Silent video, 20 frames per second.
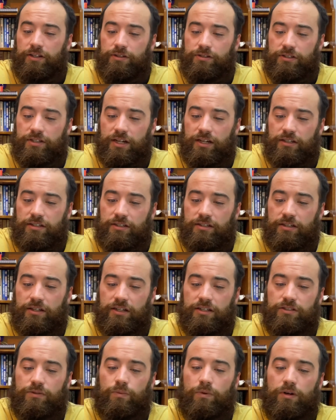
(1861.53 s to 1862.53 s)
our value
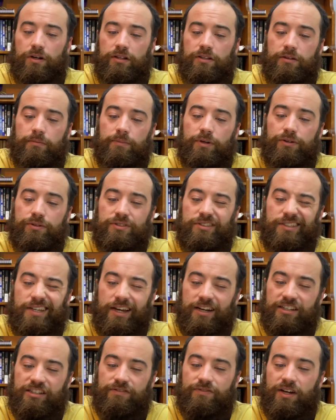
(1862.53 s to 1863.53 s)
sets is one of the
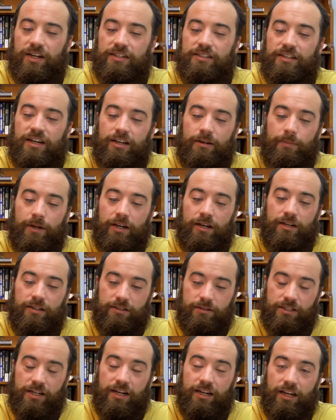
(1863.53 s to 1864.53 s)
most satisfying
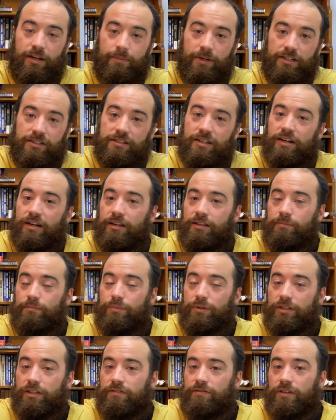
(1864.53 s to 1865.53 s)
dynamics that
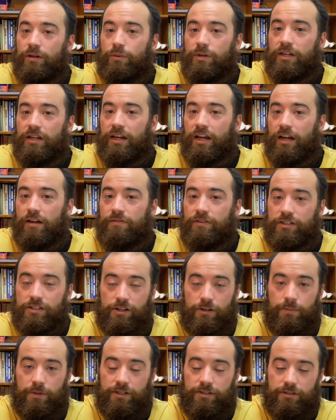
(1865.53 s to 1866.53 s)
I believe that we can
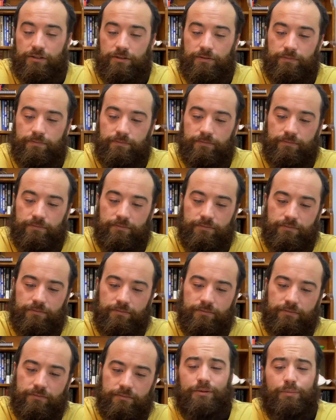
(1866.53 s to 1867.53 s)
have as humans.
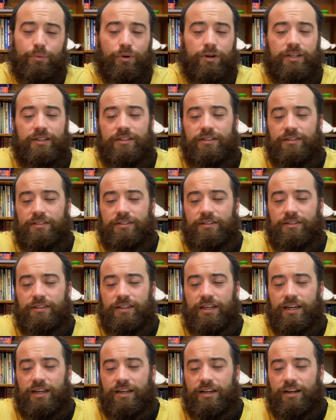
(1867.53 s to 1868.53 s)
I guess the point
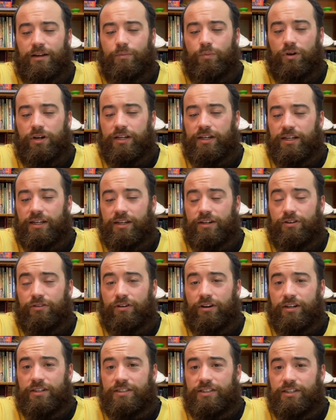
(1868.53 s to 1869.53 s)
that I'm wanting
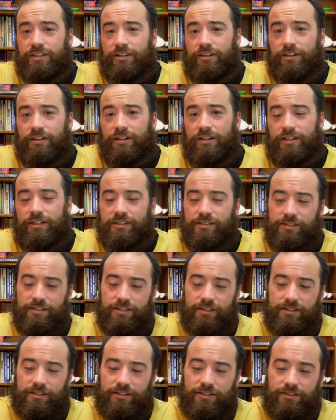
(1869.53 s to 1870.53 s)
to get across here
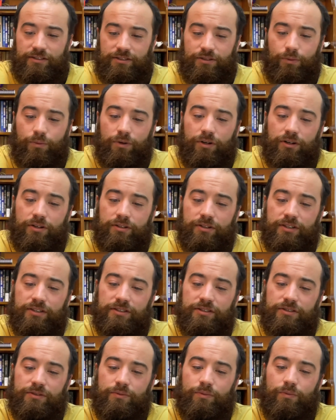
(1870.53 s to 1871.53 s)
is this. The
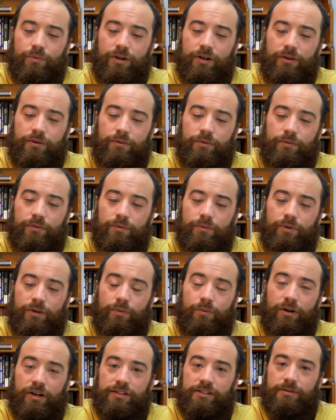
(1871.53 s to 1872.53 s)
world is what
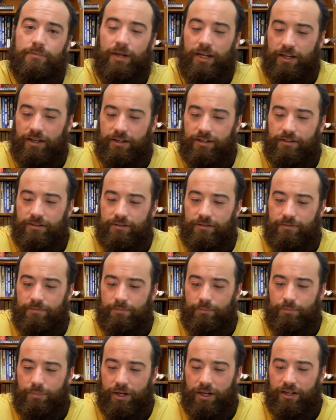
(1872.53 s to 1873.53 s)
we want to make it,
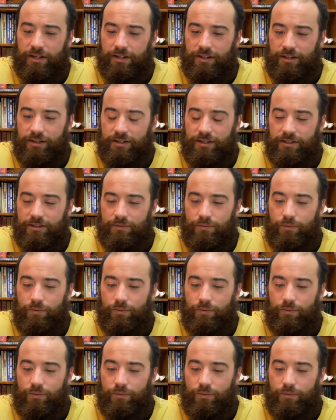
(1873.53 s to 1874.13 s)
but